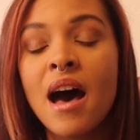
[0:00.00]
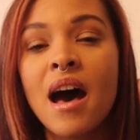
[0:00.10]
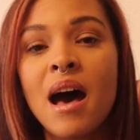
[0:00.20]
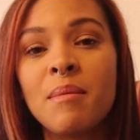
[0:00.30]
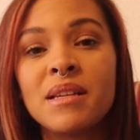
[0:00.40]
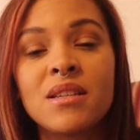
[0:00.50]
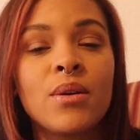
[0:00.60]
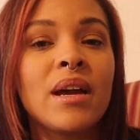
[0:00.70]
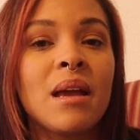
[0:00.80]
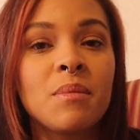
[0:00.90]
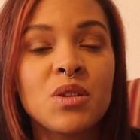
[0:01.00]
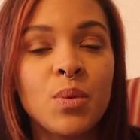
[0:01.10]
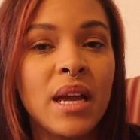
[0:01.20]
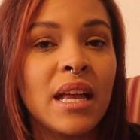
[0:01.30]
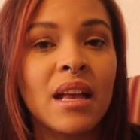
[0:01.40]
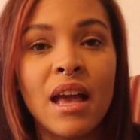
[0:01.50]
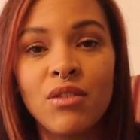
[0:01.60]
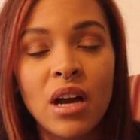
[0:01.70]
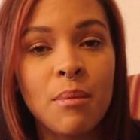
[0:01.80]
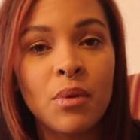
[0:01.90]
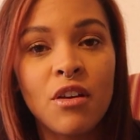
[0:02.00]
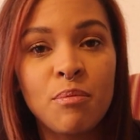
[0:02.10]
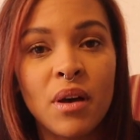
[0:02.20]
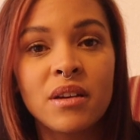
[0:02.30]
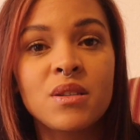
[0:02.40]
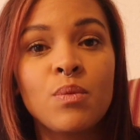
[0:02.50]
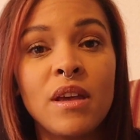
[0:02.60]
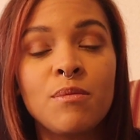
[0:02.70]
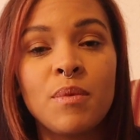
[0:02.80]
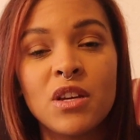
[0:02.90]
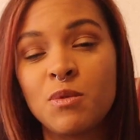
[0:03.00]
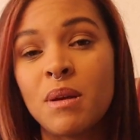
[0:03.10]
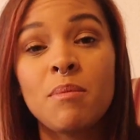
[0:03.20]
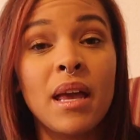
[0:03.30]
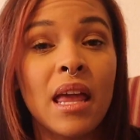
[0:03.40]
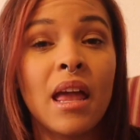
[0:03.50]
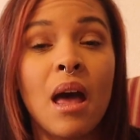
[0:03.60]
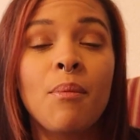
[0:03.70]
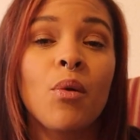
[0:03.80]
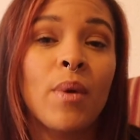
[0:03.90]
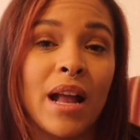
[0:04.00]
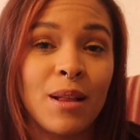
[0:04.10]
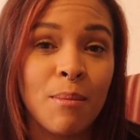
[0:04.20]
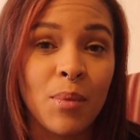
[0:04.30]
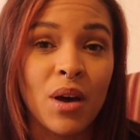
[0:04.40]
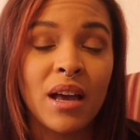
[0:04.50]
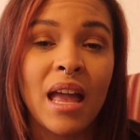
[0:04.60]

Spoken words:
And so in between every couple of books, we've just been picking up a random book.